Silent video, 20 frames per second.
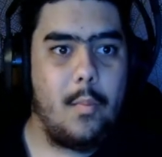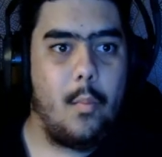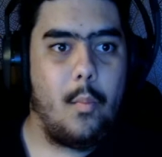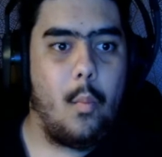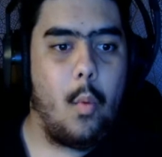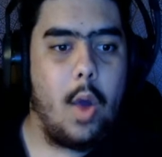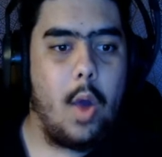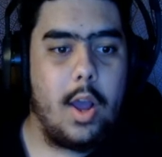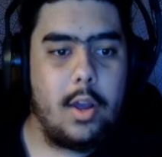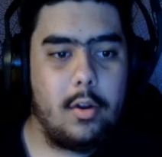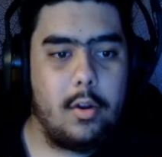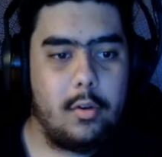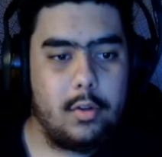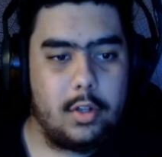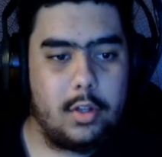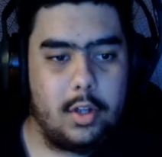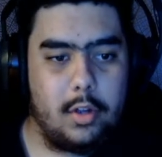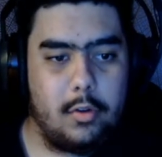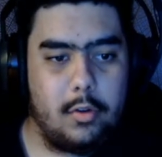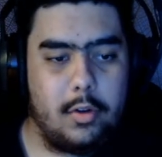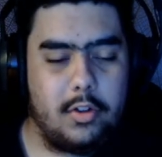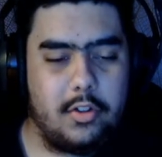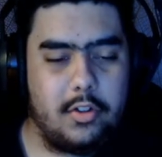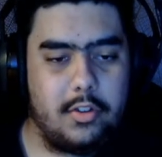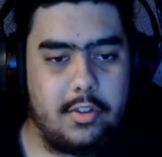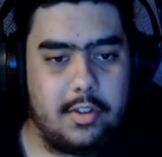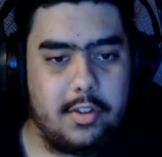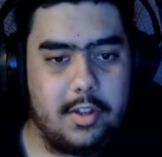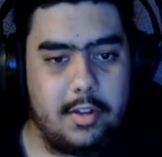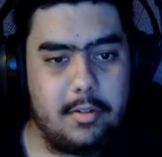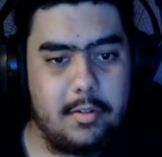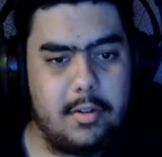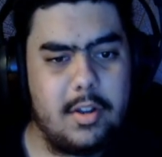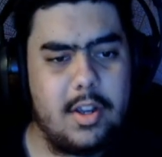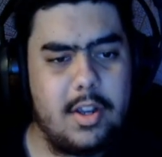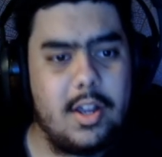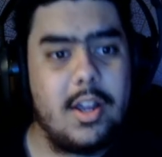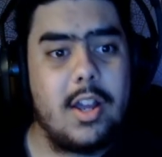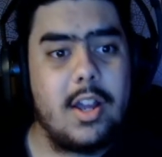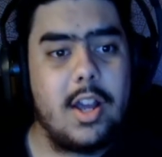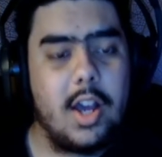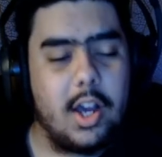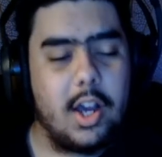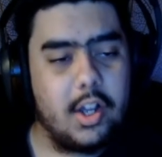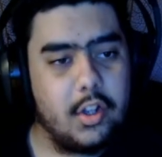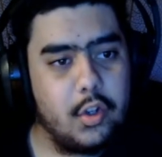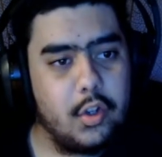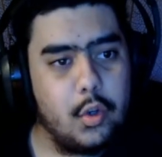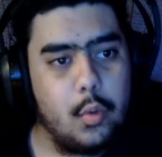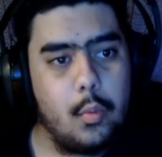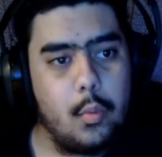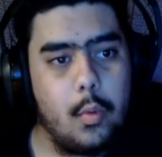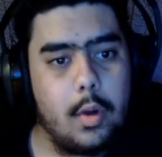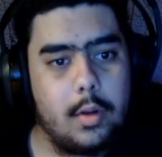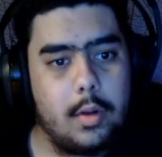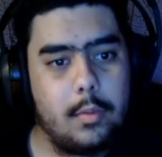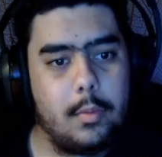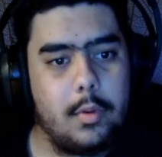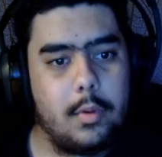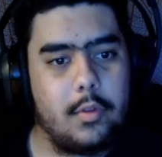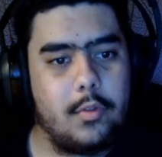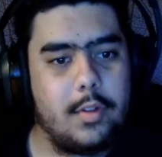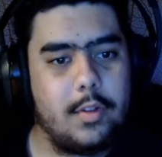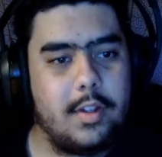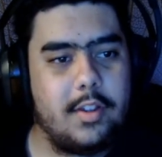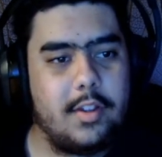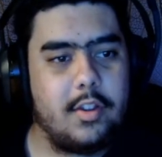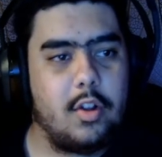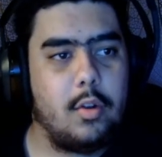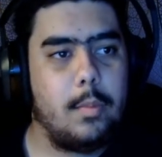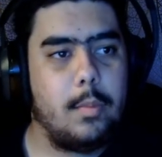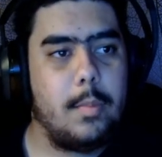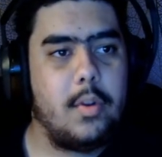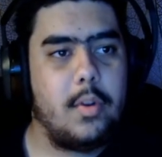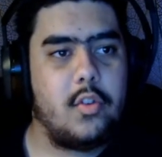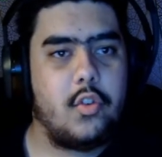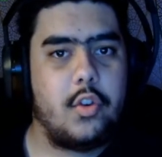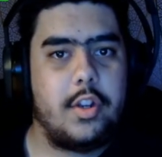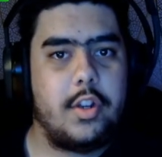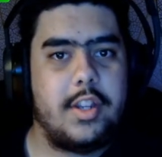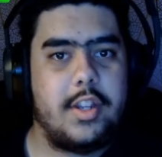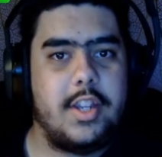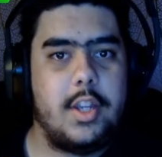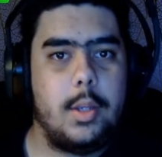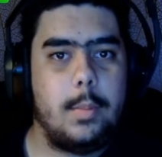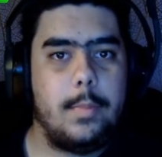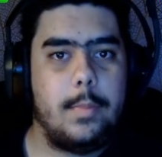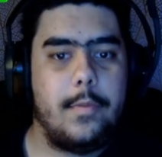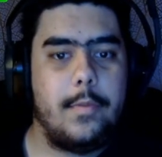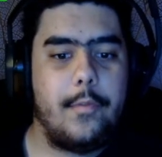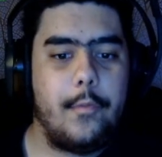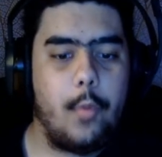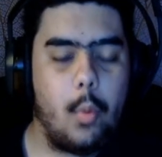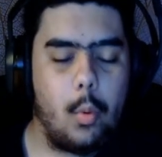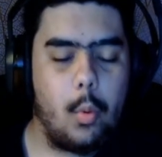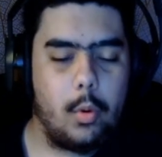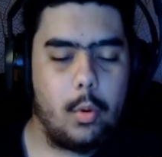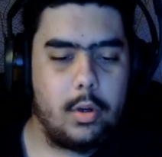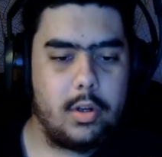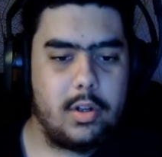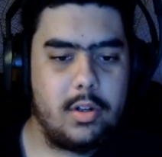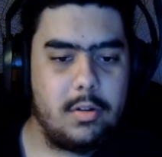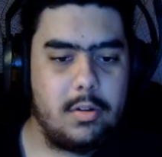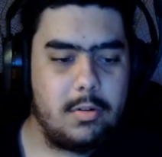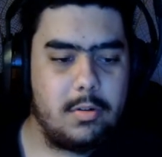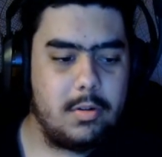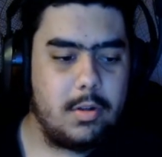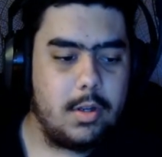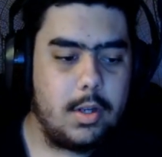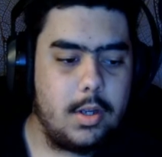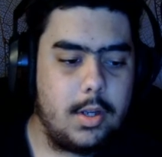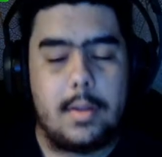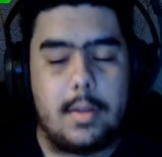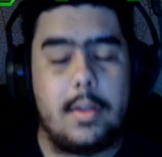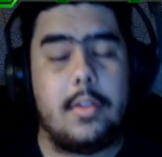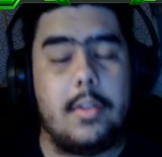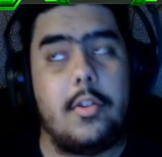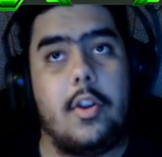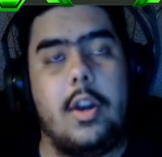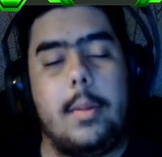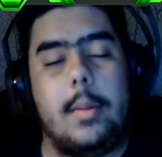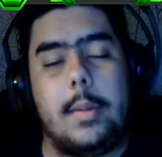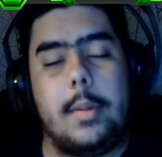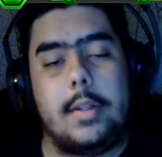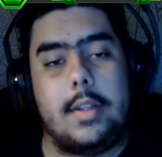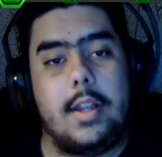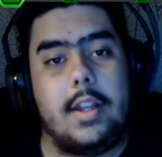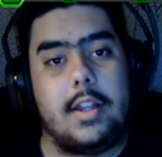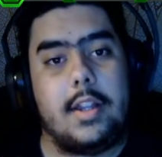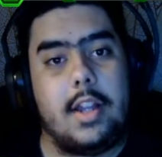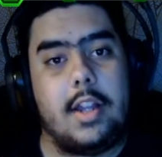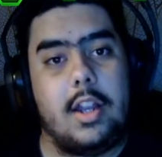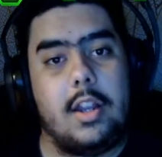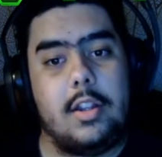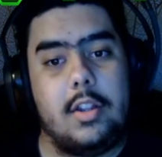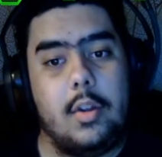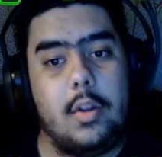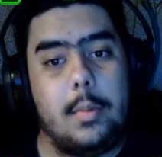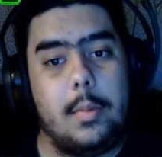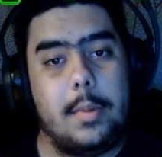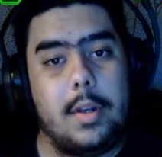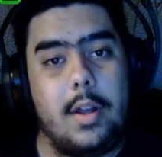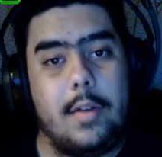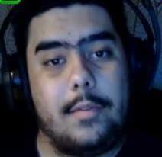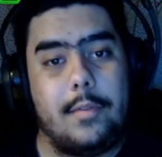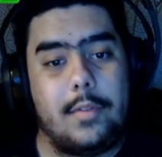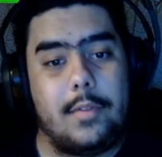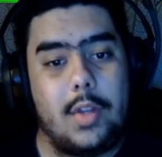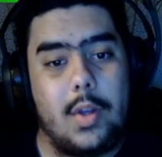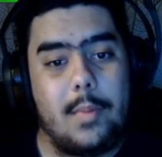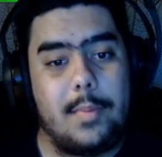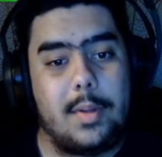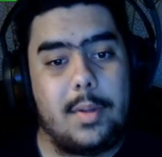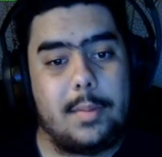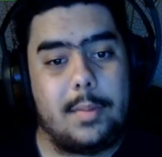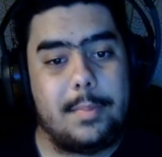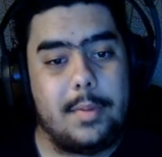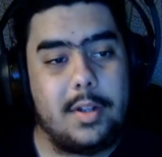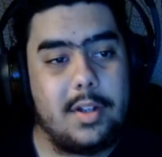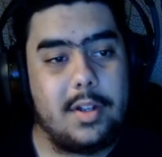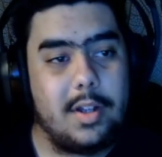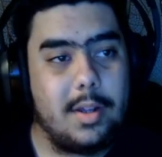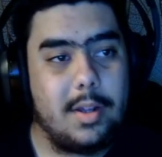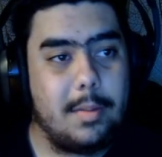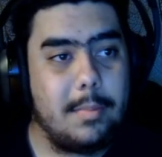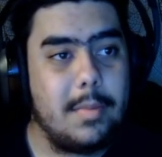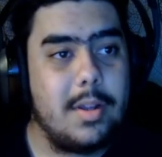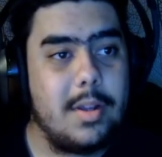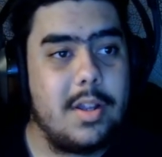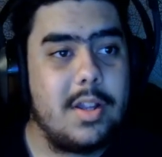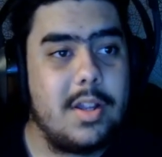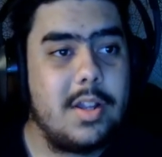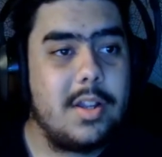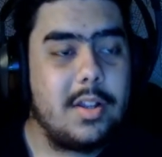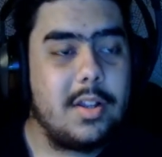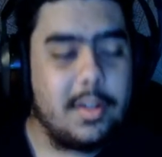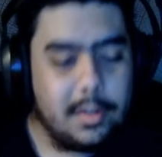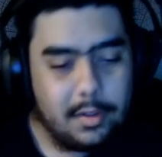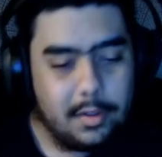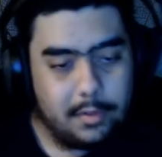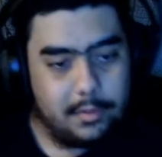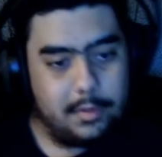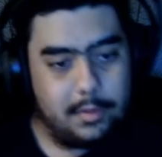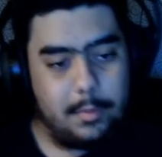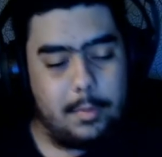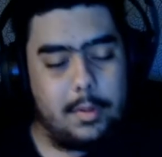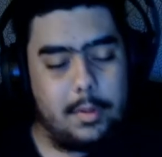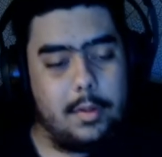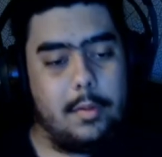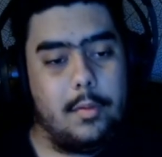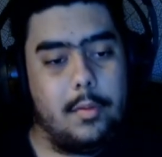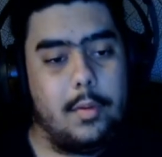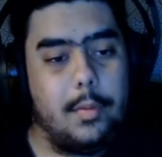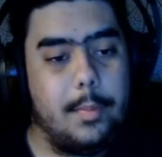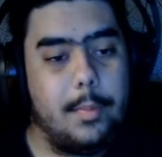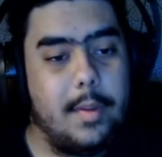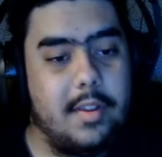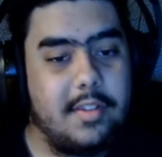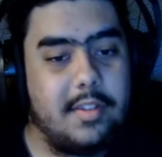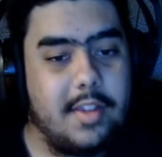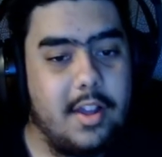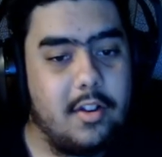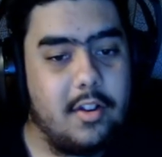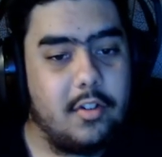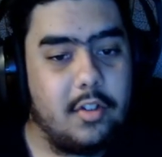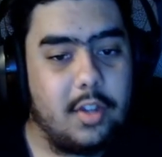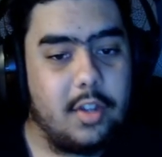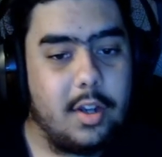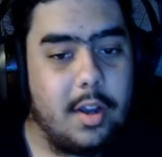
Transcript: while ago, I should say, a new one was released called Metroid Cube 4. Sorry about that, I got a little bit off topic, but, completely was spaced out earlier.